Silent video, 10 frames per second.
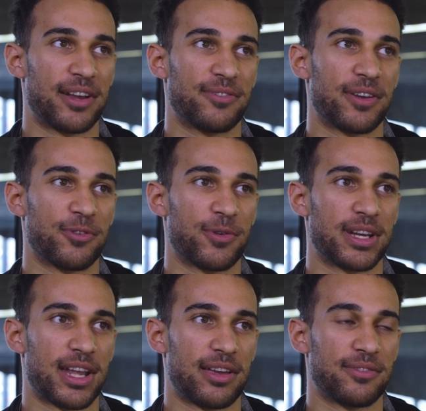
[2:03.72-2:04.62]
out of
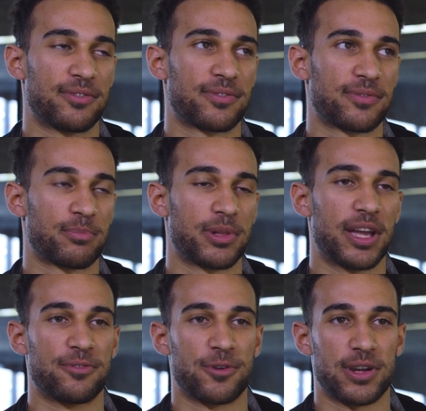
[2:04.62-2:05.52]
everyone I've
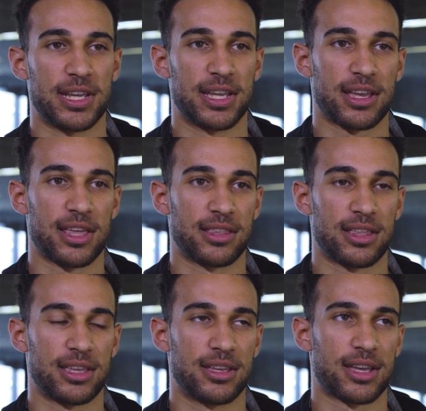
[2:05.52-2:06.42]
played for, he kind
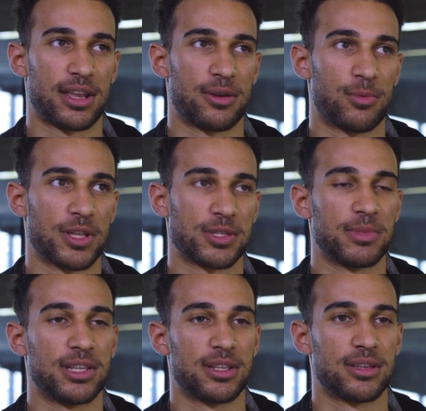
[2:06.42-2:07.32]
of wants
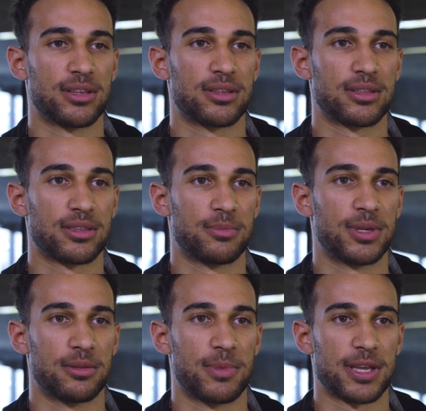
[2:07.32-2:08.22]
me to
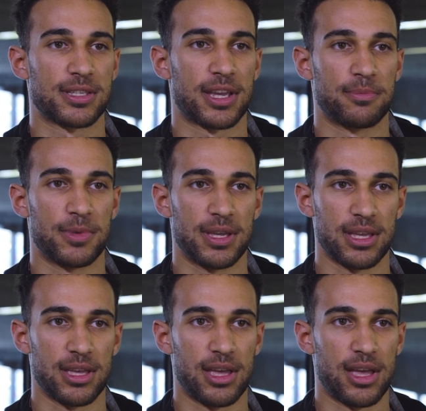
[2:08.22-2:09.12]
be the best I can
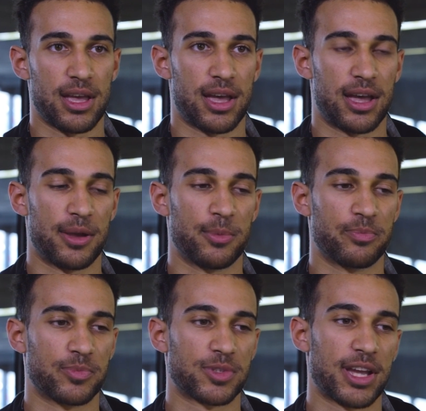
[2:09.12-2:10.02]
be.
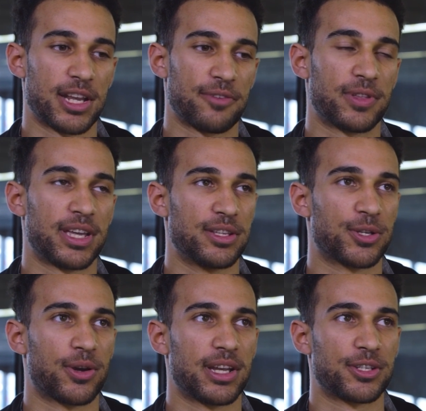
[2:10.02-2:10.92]
So I definitely
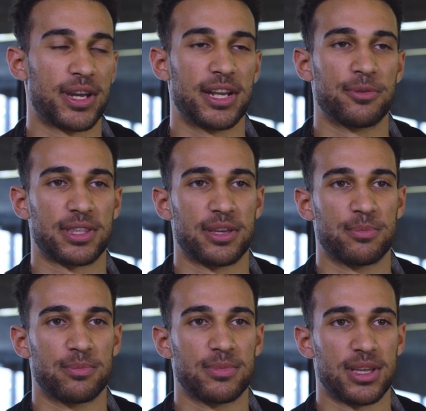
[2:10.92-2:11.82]
enjoy training with
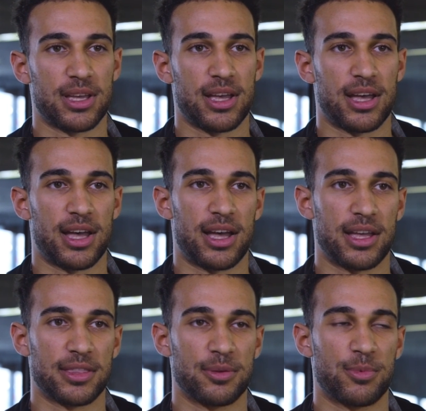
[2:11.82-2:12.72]
him
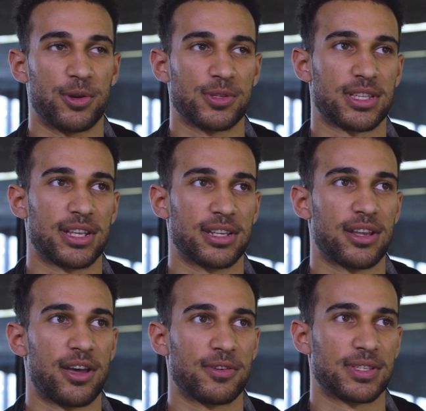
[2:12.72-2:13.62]
the most,
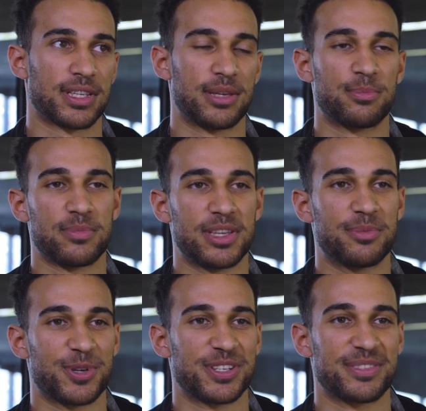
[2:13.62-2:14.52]
and obviously
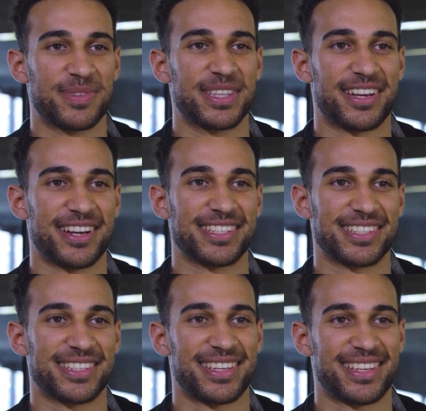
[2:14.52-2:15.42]
he pushes me the
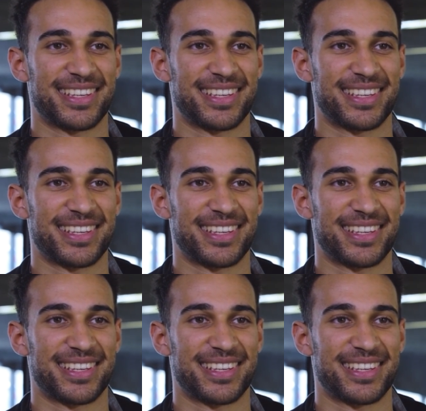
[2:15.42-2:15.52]
hardest.